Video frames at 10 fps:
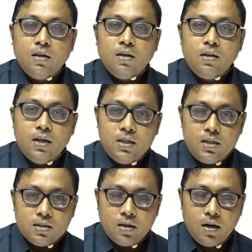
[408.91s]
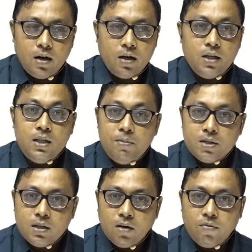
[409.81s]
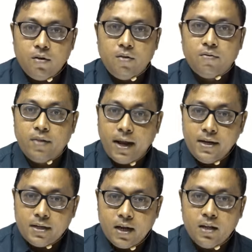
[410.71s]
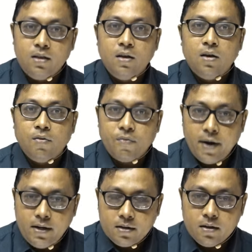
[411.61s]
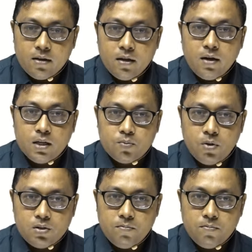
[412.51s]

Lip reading: there is inhibition of flight and fright response.